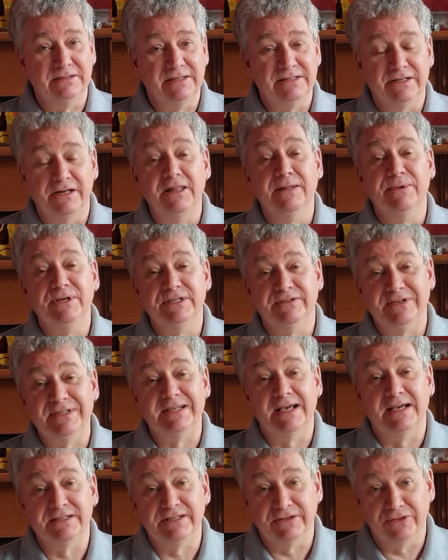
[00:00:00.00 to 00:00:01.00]
It's another means of
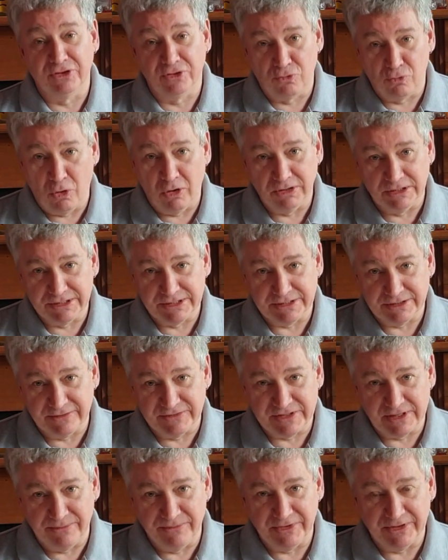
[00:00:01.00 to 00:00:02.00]
assessing the quality
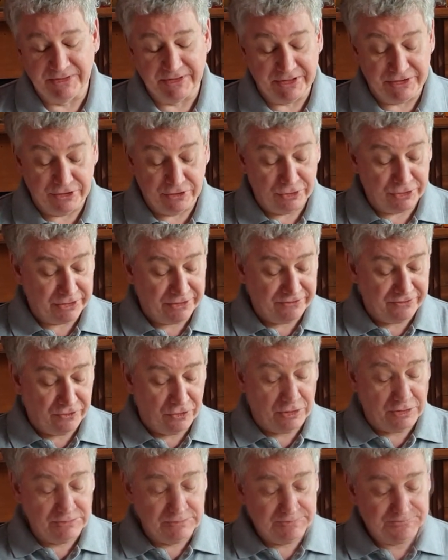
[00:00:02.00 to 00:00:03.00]
of something that you're looking
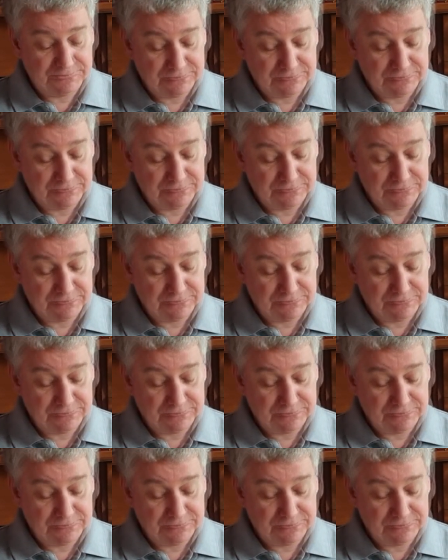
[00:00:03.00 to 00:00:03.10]
for.